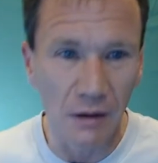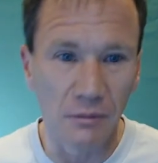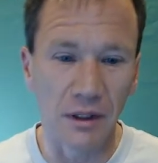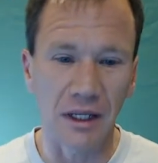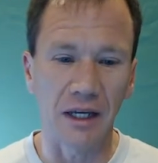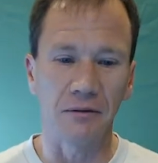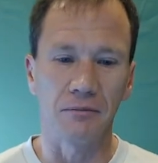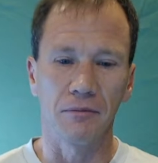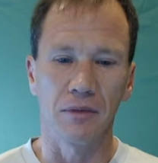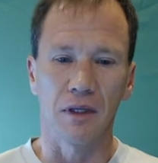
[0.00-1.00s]
I'm going to get
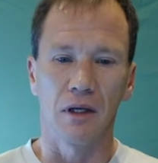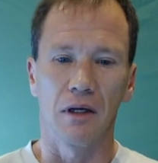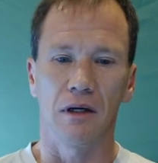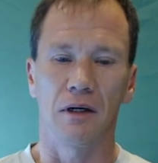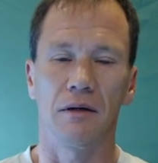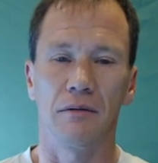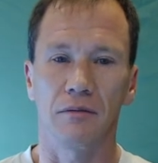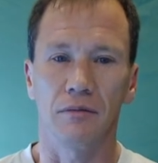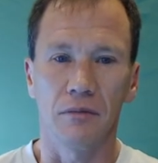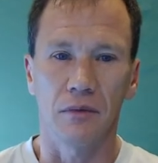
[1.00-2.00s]

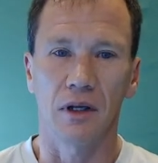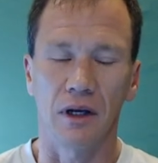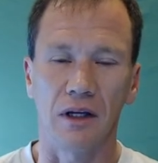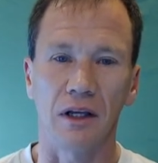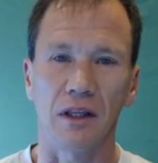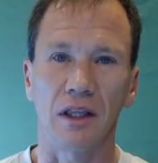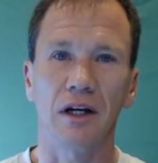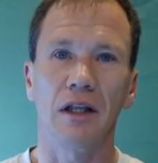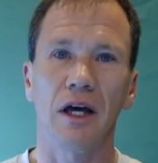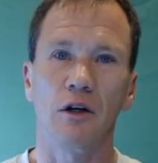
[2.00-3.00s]
a
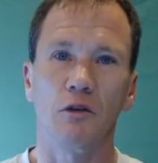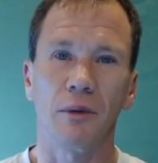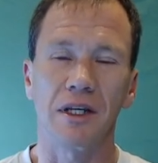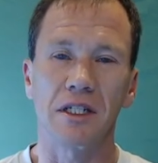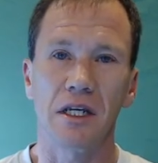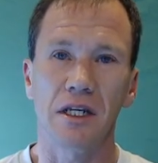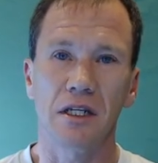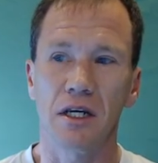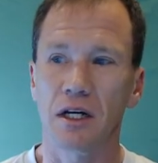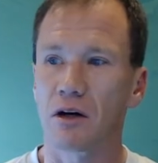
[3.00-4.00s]
little out over my skis
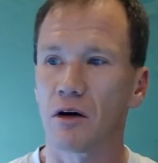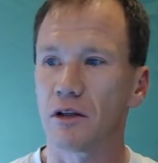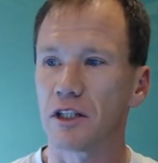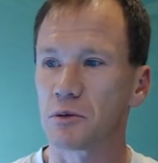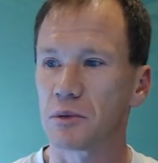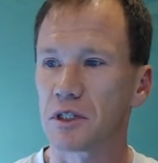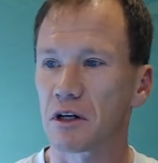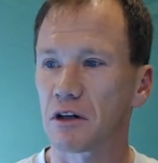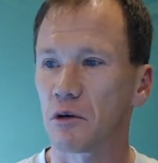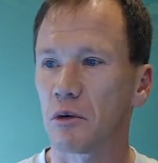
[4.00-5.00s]
here on this
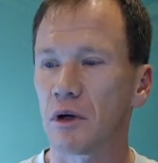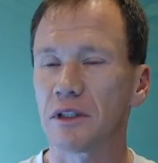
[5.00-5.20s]
particular one.